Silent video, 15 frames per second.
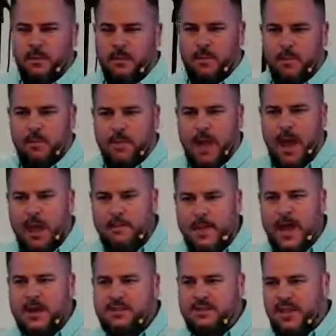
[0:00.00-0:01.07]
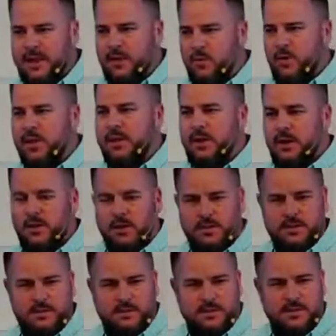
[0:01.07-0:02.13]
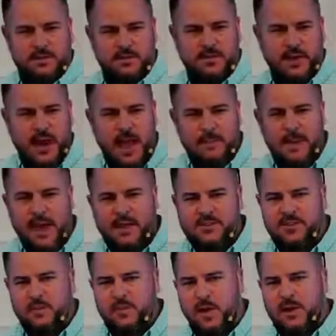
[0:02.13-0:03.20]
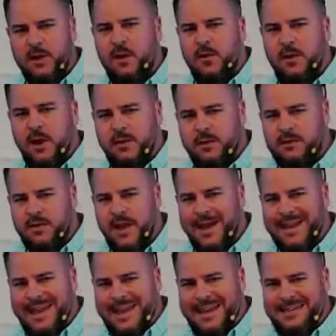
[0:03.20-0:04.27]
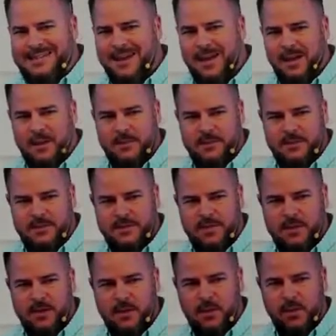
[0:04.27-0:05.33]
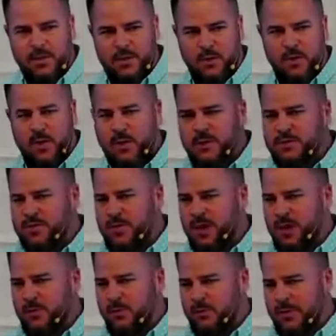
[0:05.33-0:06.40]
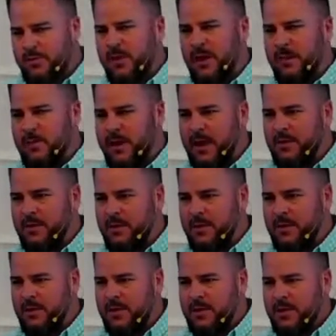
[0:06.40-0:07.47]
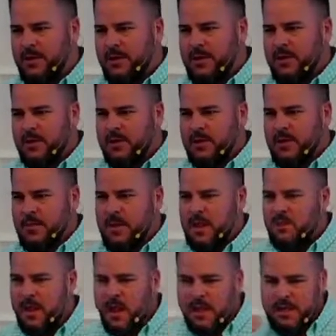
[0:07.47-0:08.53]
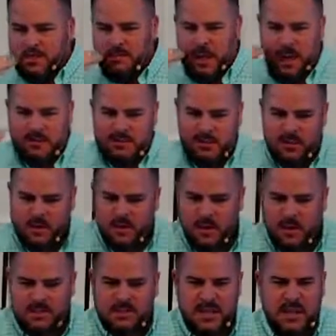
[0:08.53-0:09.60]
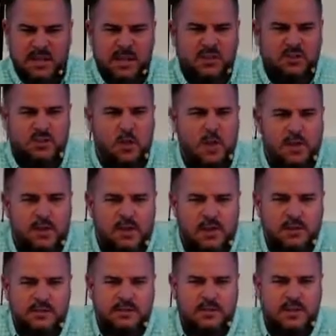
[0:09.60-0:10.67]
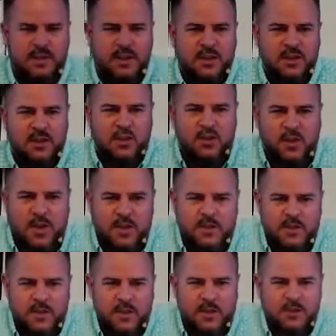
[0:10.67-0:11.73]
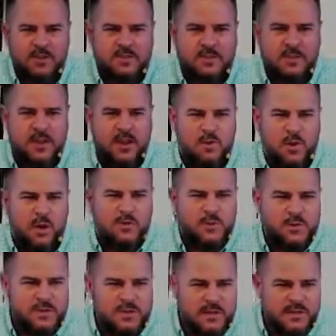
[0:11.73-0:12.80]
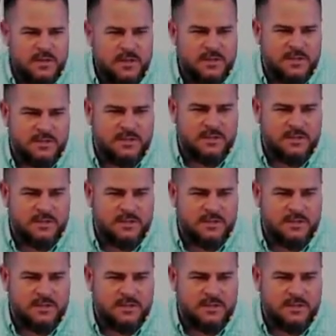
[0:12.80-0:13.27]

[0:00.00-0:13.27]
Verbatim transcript: But I imagine that it really hurts. And I imagine running around a track eight times with a runner's cramp would be very painful. Meanwhile, his mom's looking on and saying, Enjoy this. You're created for this. Run for Jesus.